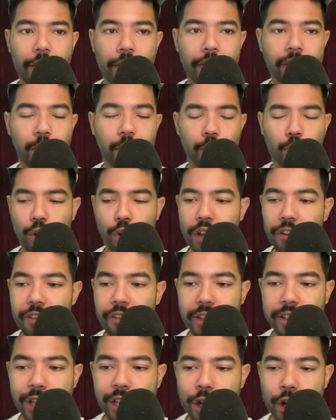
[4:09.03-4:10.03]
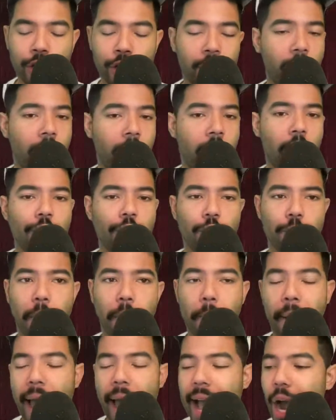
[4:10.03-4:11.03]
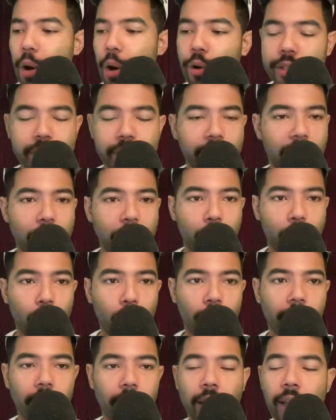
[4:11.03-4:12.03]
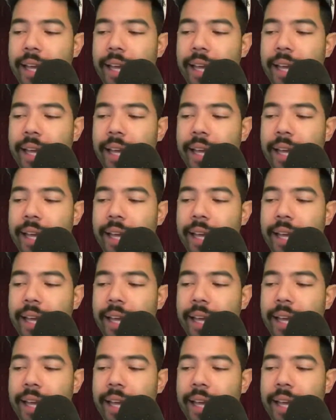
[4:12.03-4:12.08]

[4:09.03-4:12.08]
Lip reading: us the previous year from a power standpoint.